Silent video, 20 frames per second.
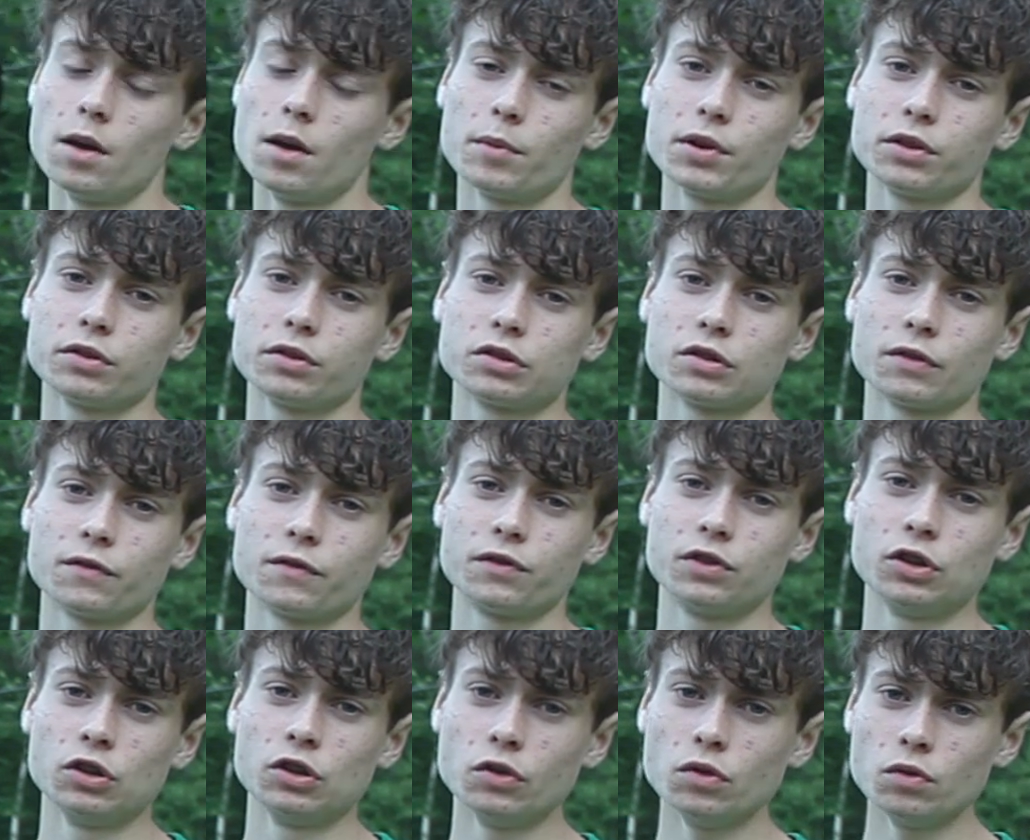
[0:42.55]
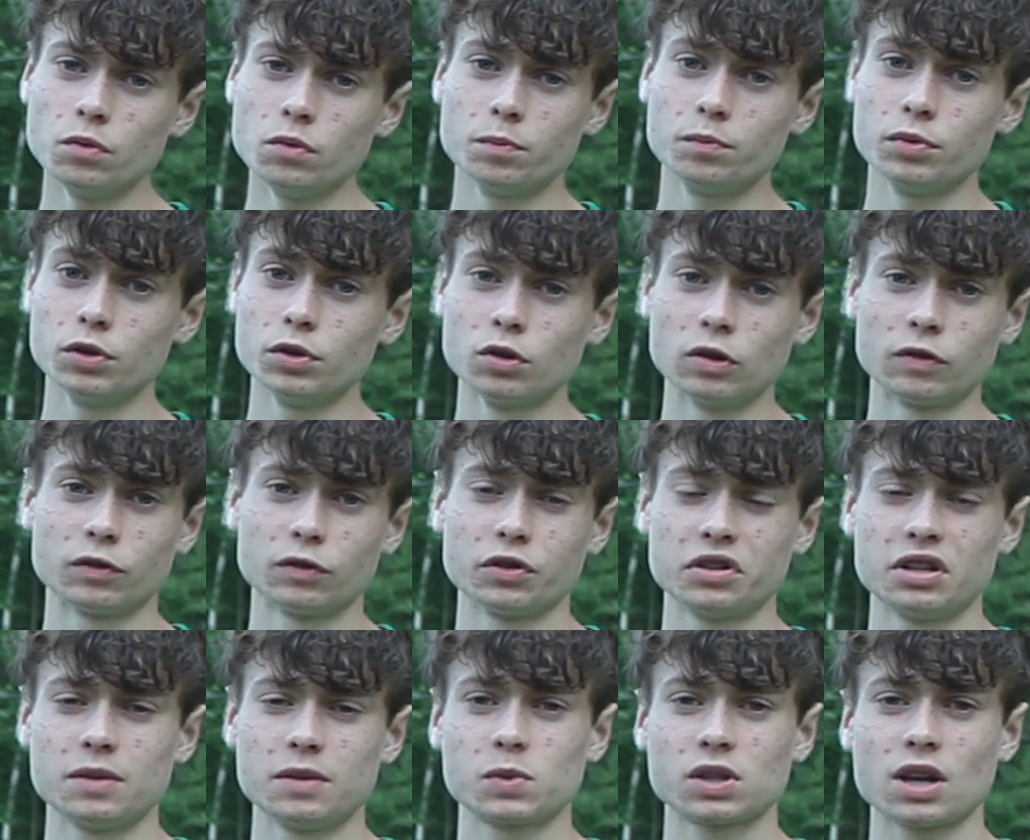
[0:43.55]
But there's a few beautiful
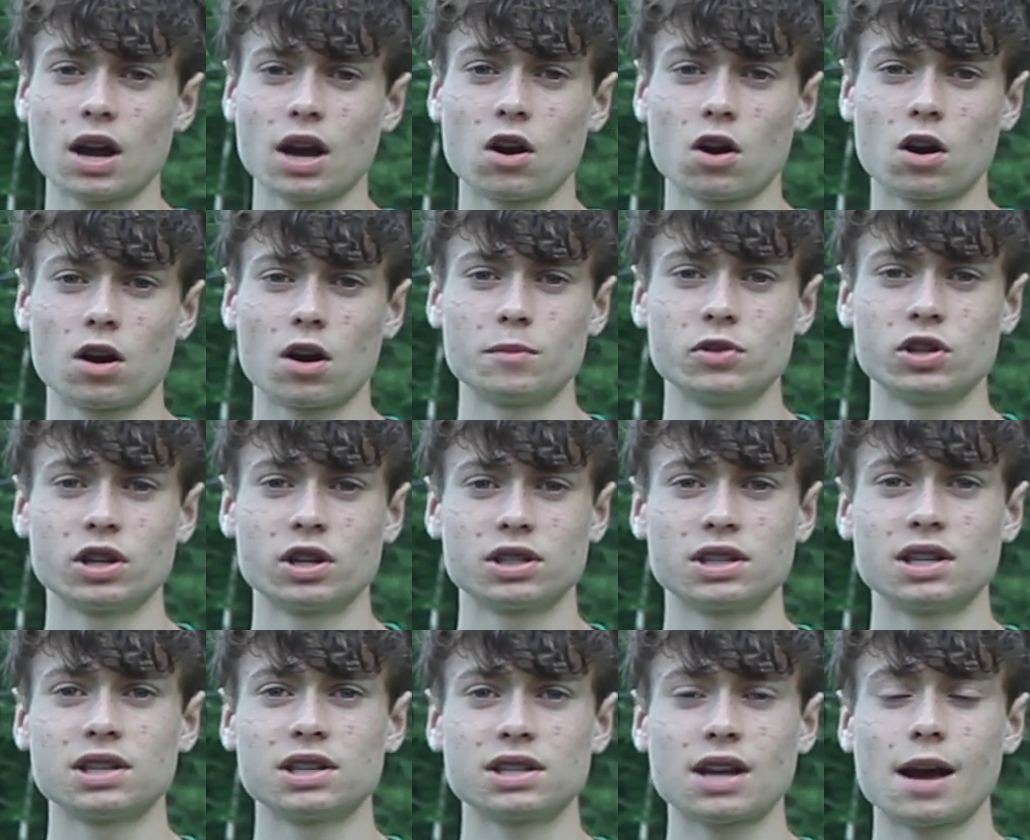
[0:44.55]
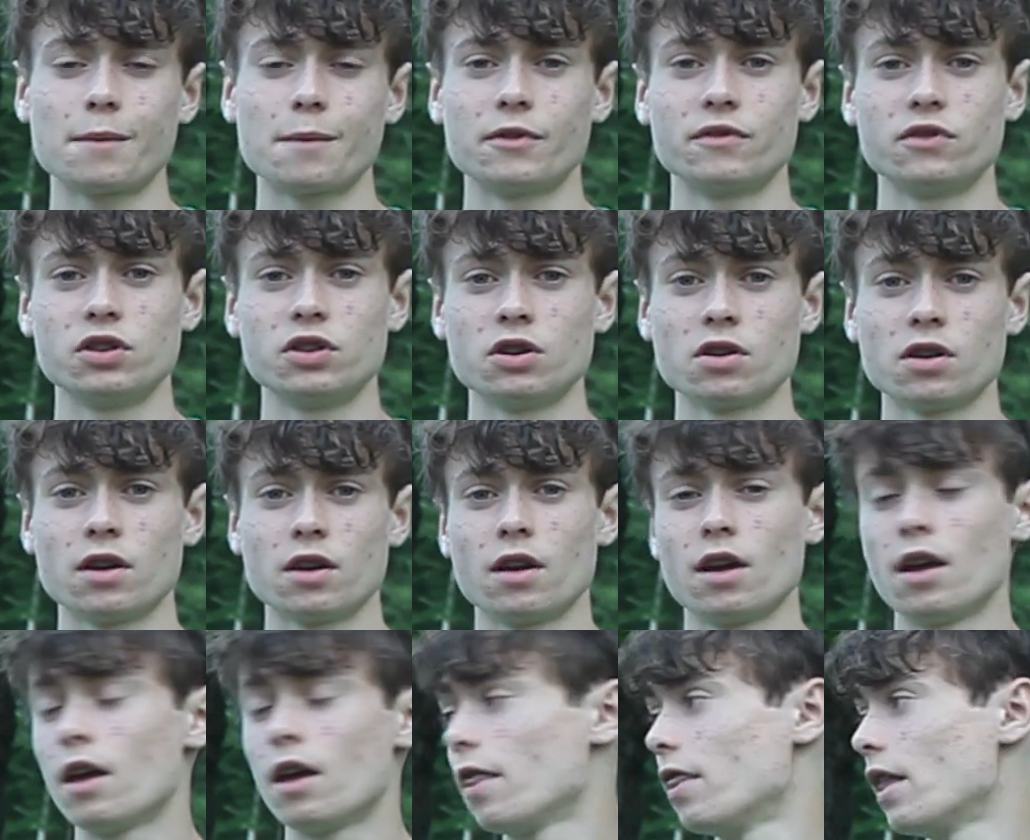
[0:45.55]
deep sky objects this time of year
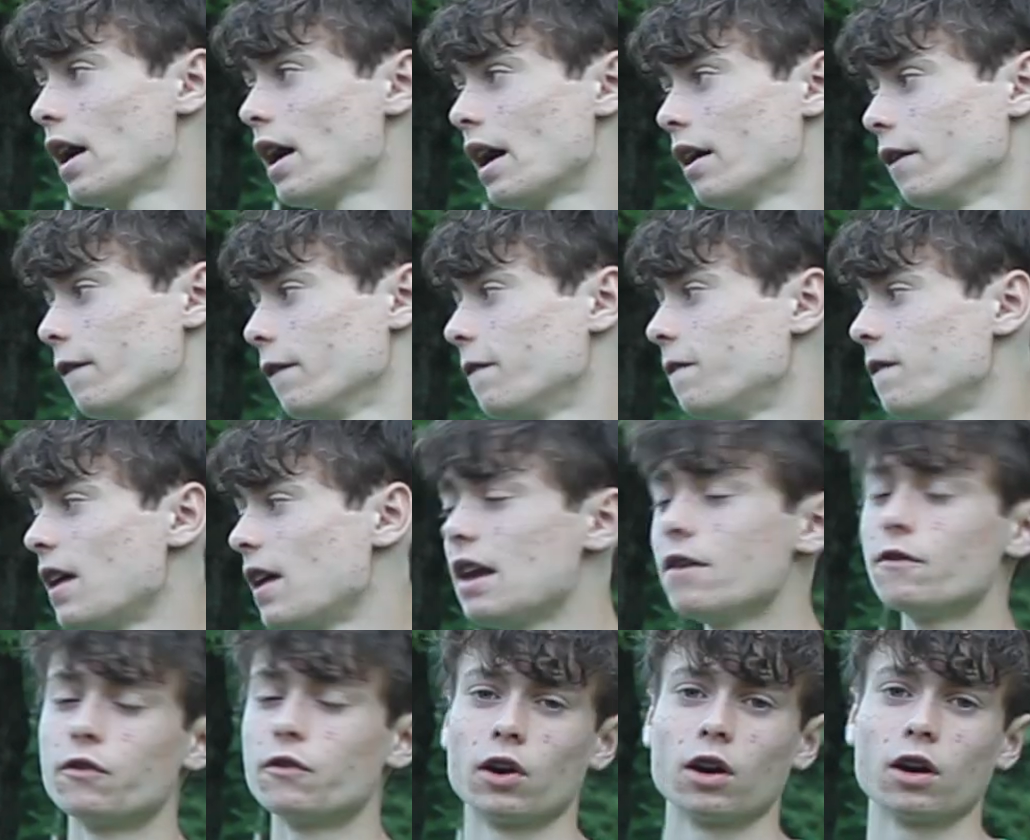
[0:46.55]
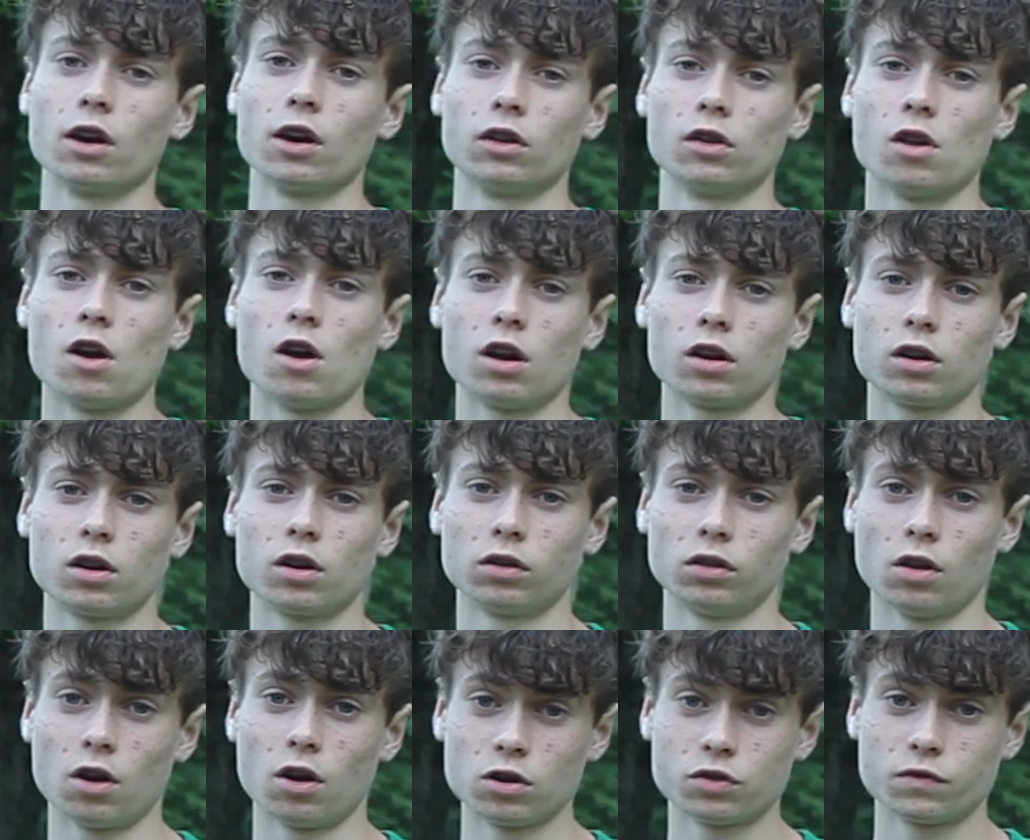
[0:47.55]
that favor a, long, a
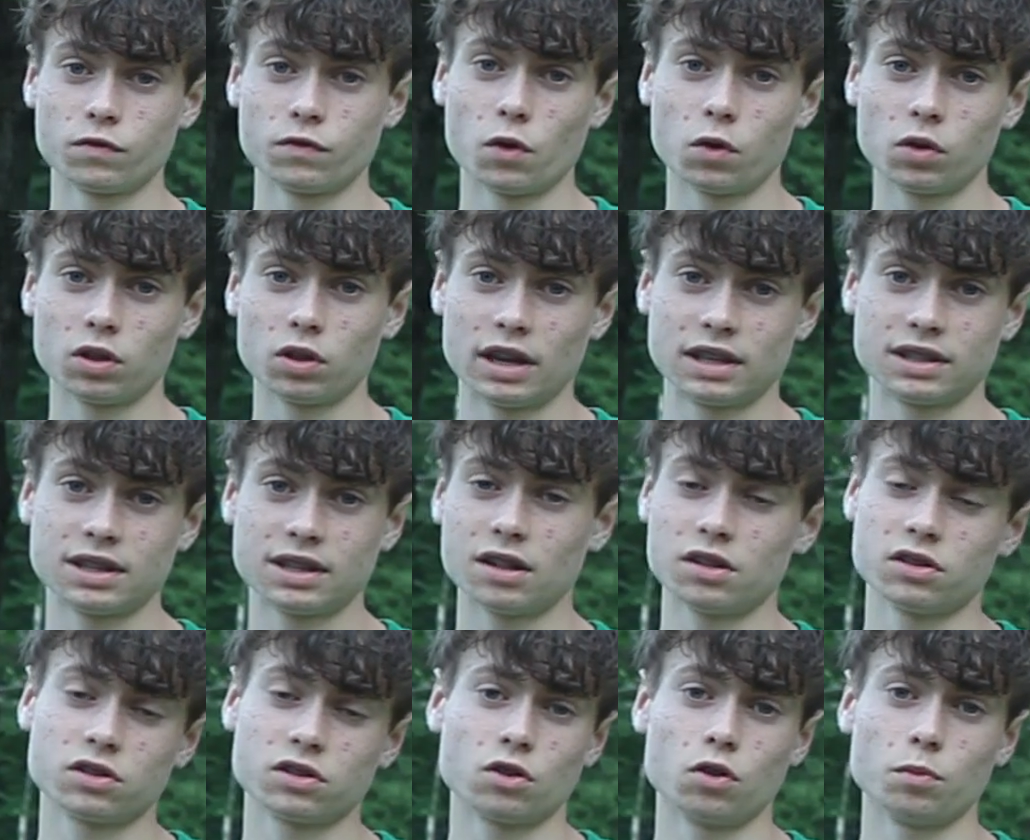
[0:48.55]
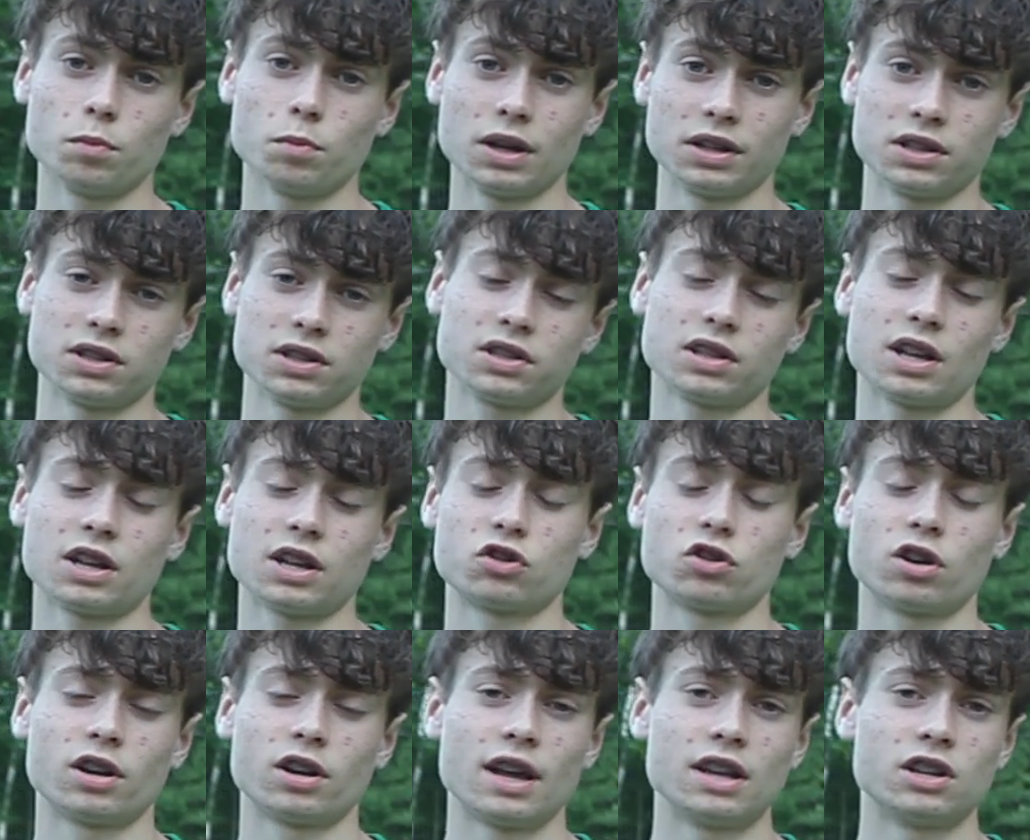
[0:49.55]
large focal length telescope like the
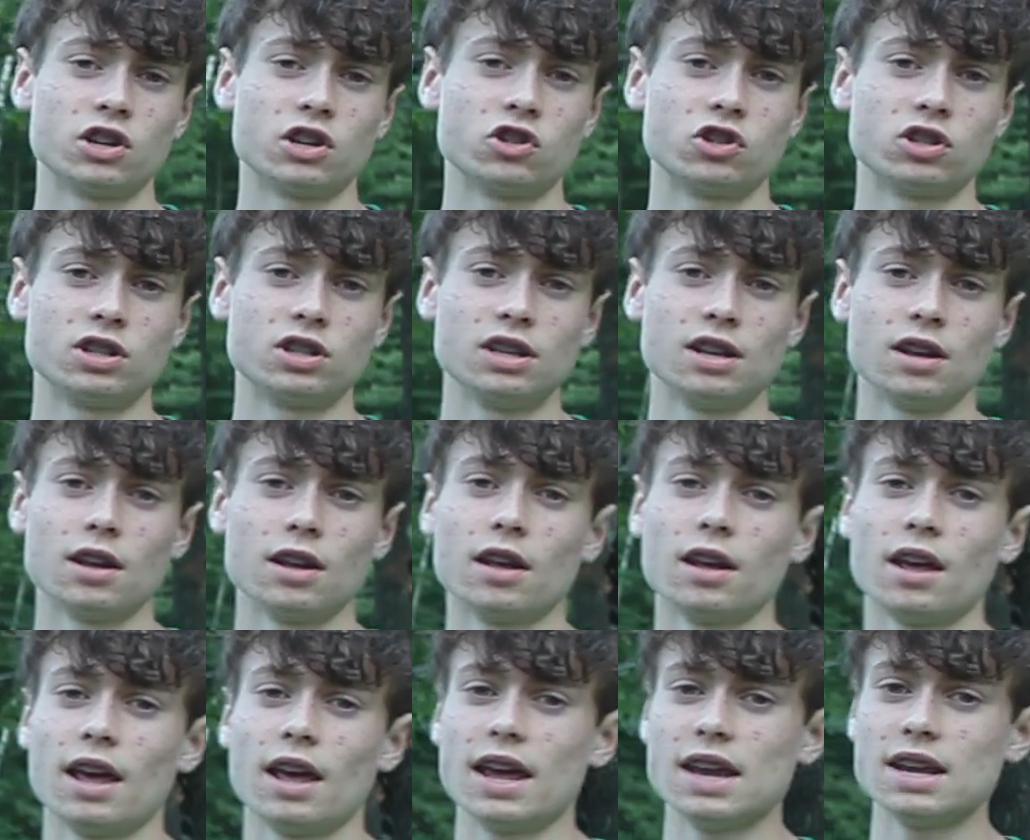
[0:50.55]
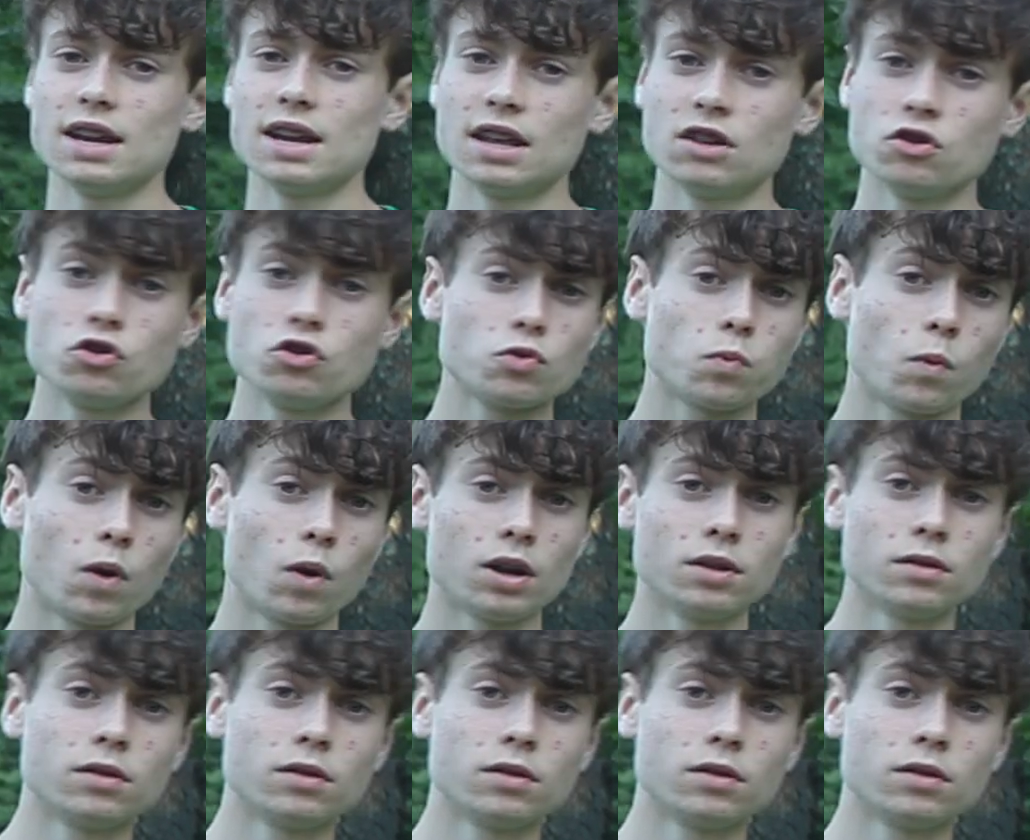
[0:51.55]
Celestron Edge HD 8 inch one,